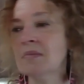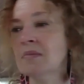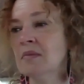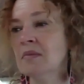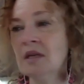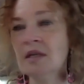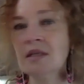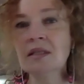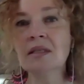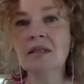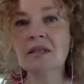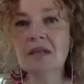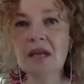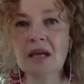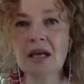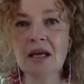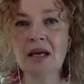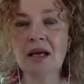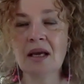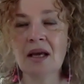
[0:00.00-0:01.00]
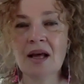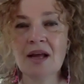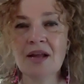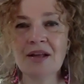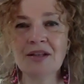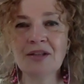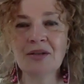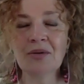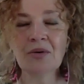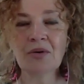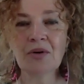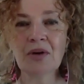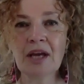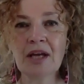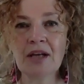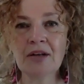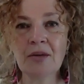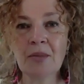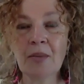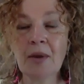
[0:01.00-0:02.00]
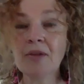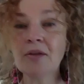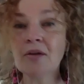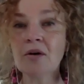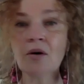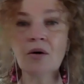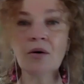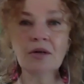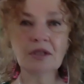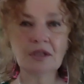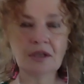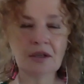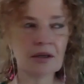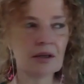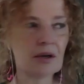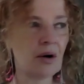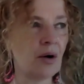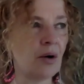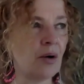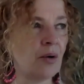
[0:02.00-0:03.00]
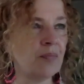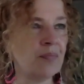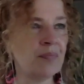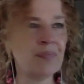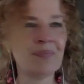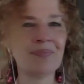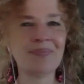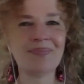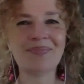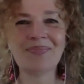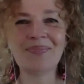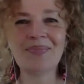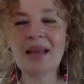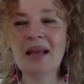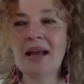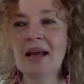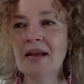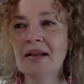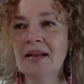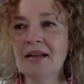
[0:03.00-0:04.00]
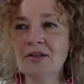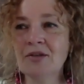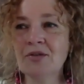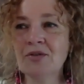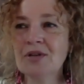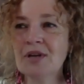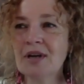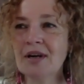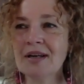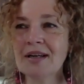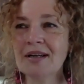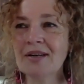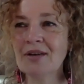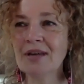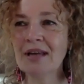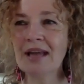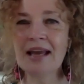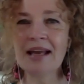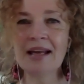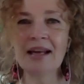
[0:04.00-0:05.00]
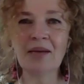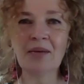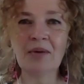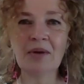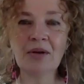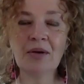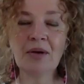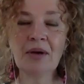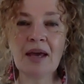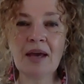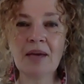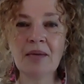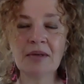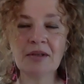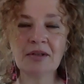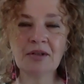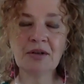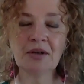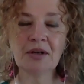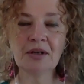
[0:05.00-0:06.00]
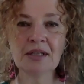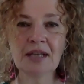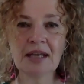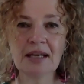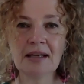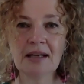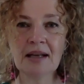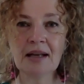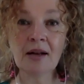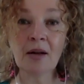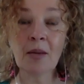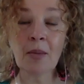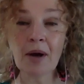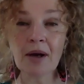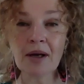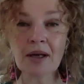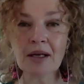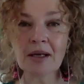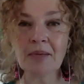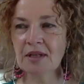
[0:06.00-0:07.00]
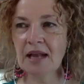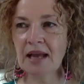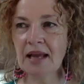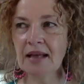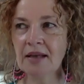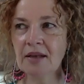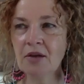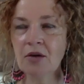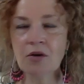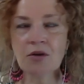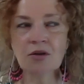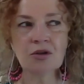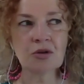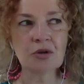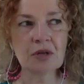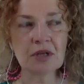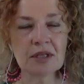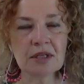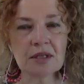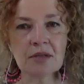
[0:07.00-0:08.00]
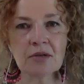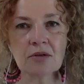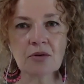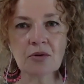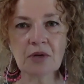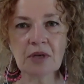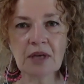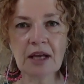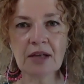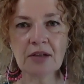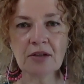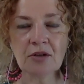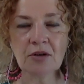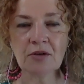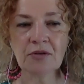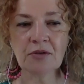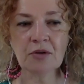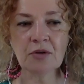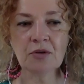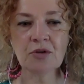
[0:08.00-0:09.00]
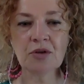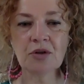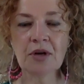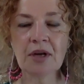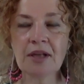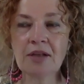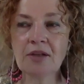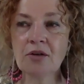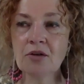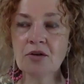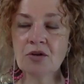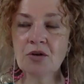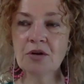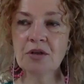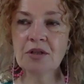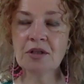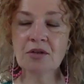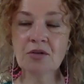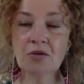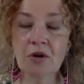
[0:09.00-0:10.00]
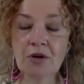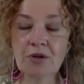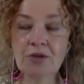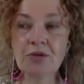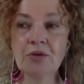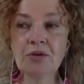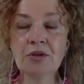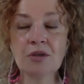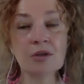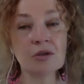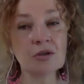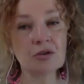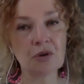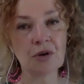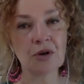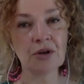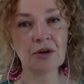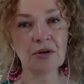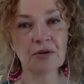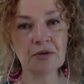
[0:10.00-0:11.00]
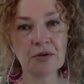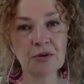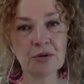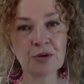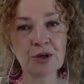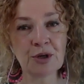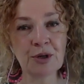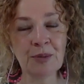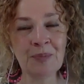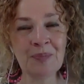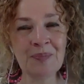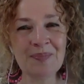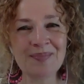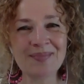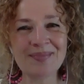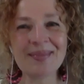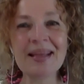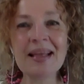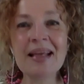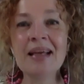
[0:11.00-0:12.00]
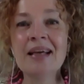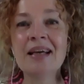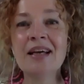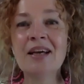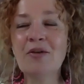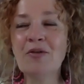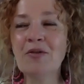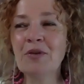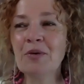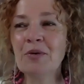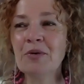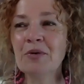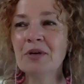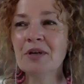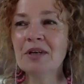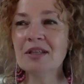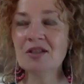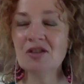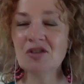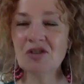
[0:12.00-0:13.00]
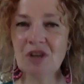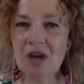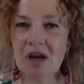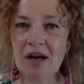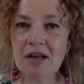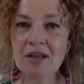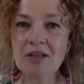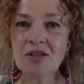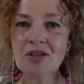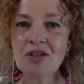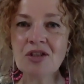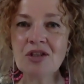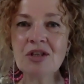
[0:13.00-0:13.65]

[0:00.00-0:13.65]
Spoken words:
yesterday, that you created a month ago, a year ago, that you started creating when you came into your tiny little body. Like, your choices create your future, and your choices also destroy your future. If you judge